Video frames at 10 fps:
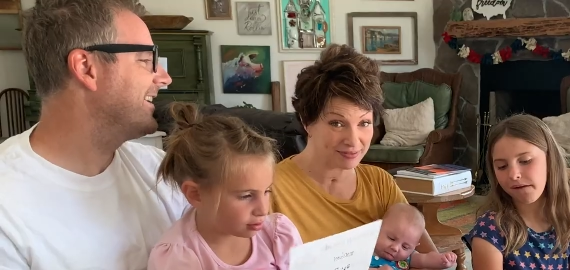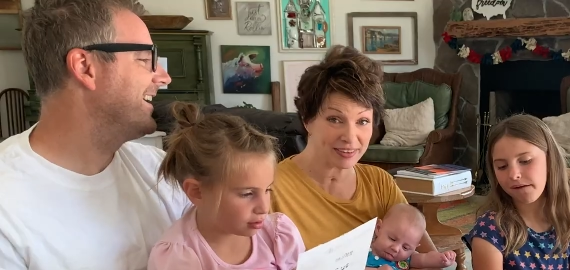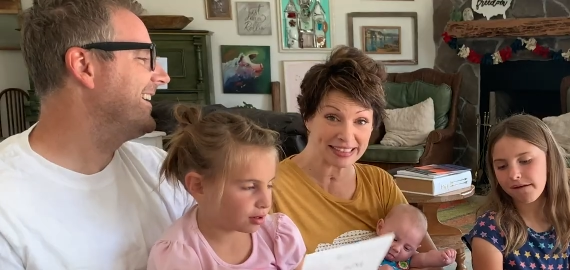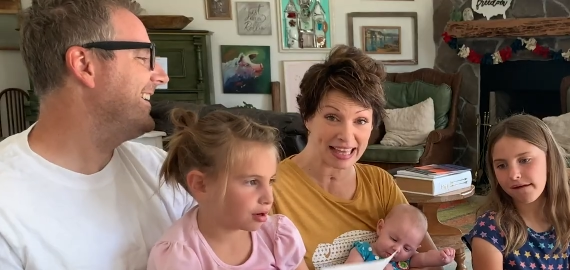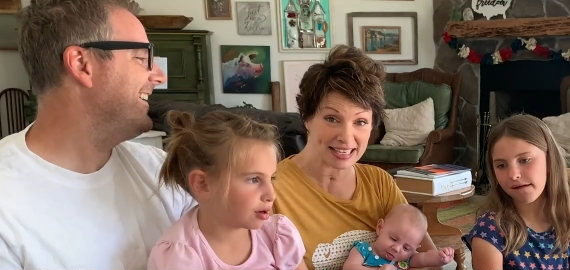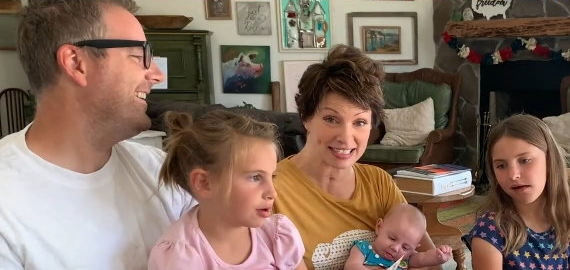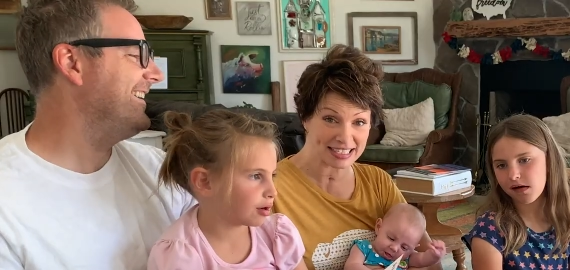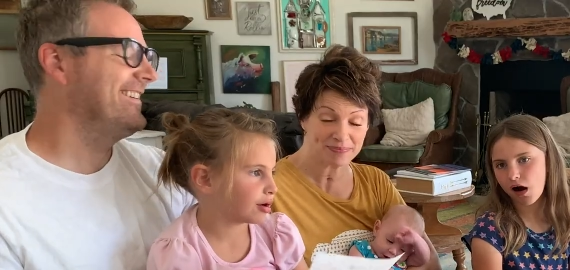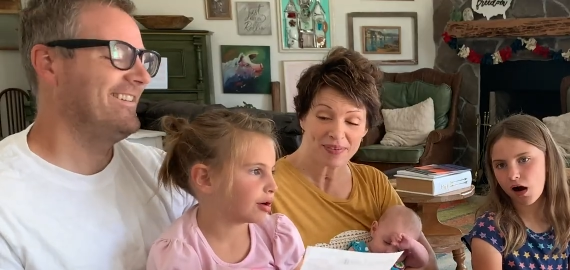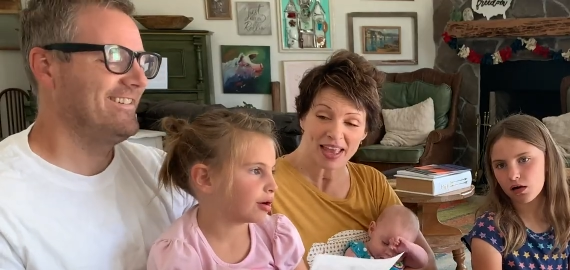Speaker 1: very
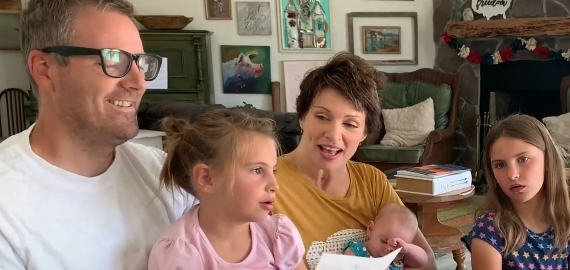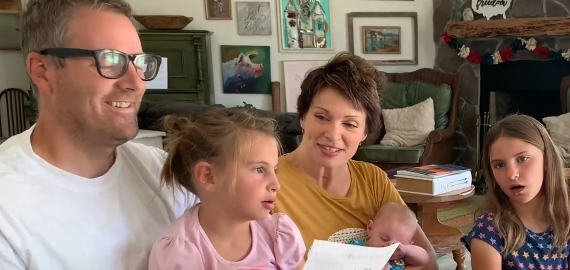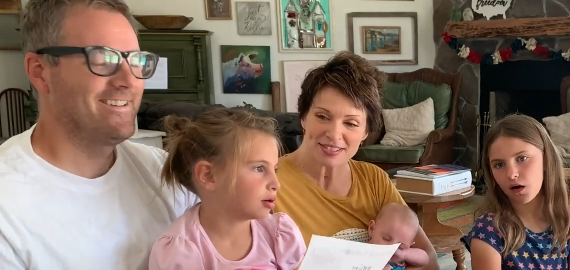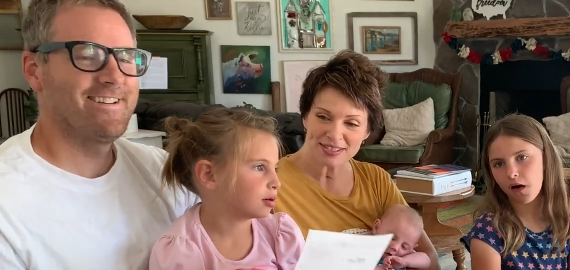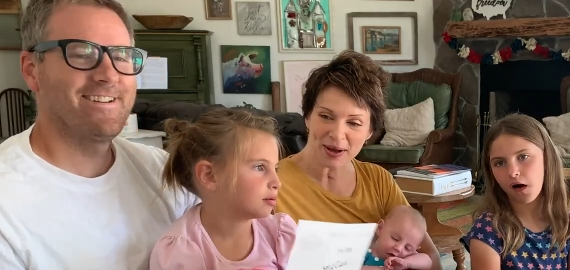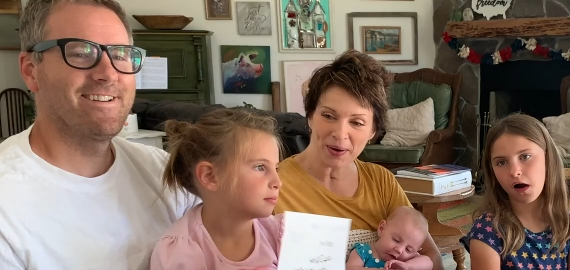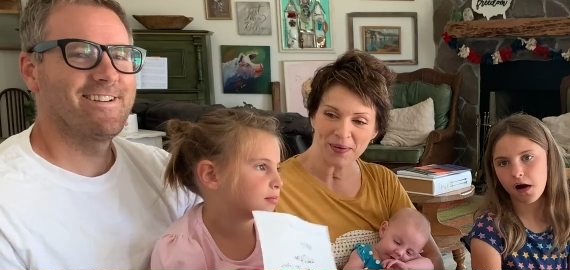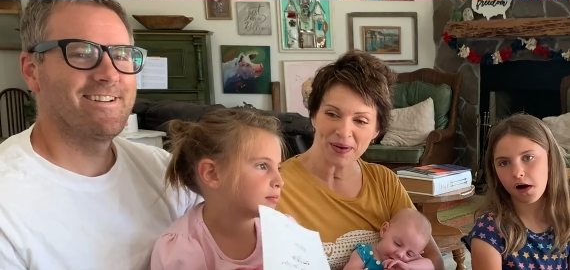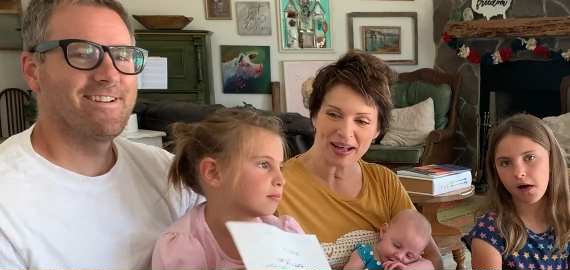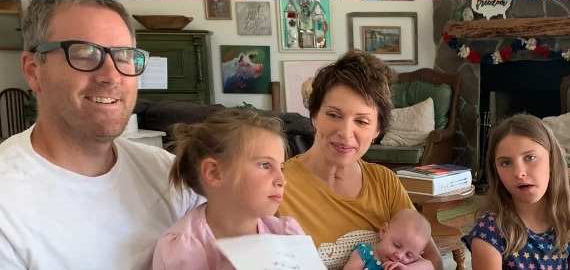lassie.
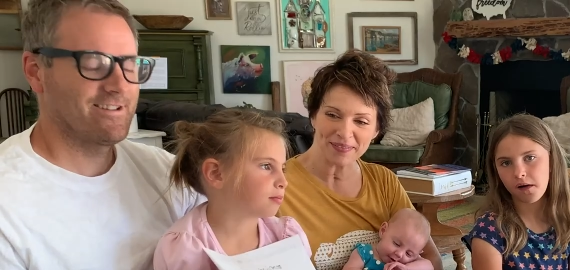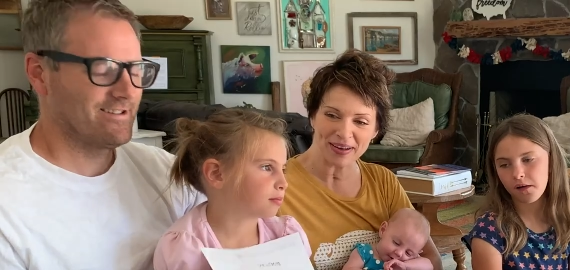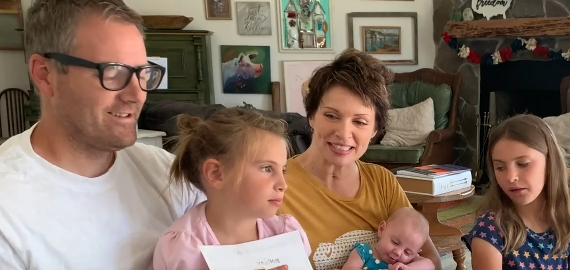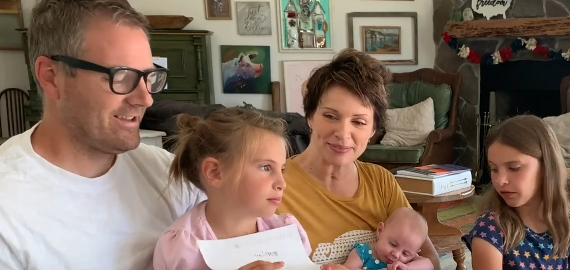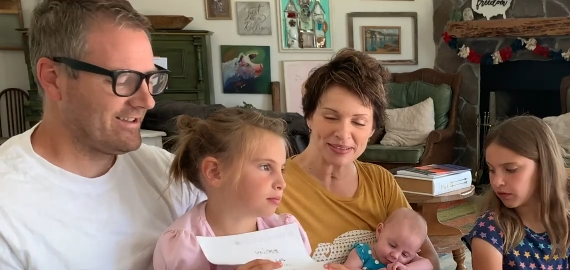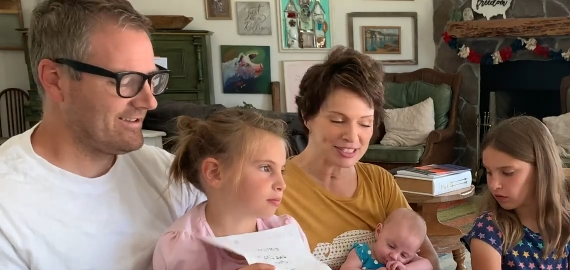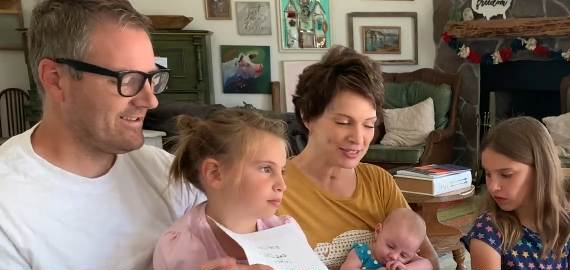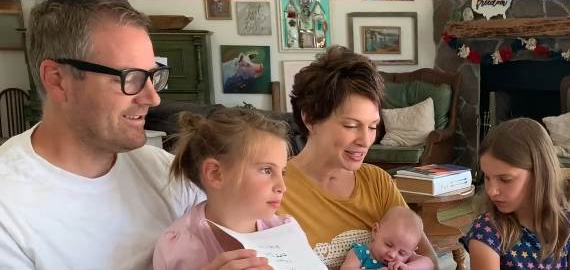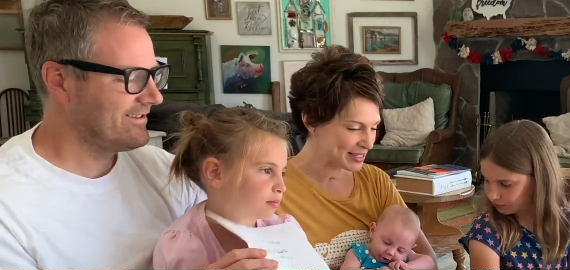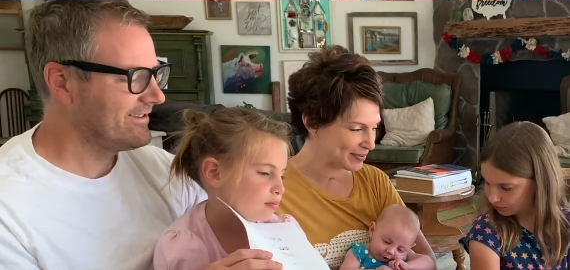So what did we
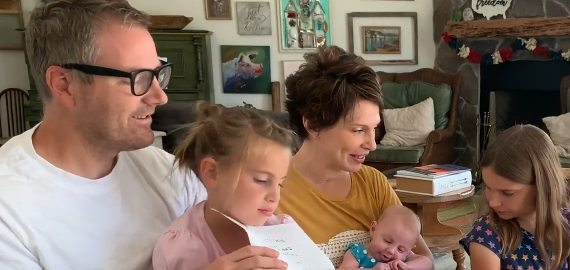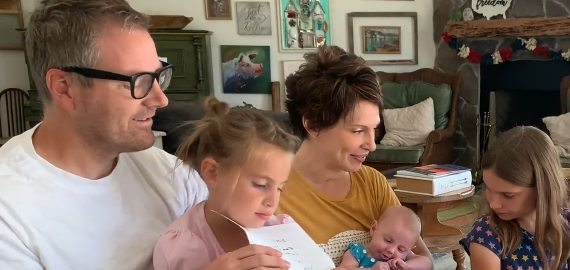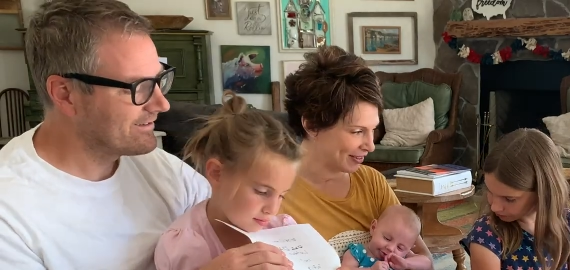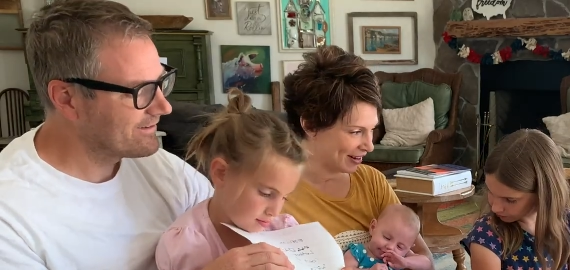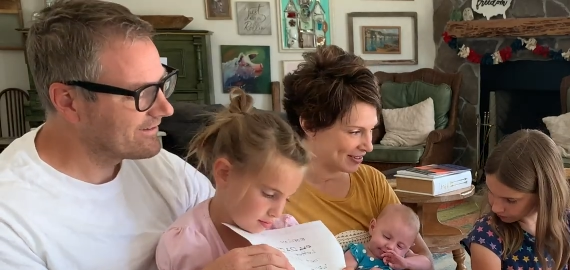do this week for our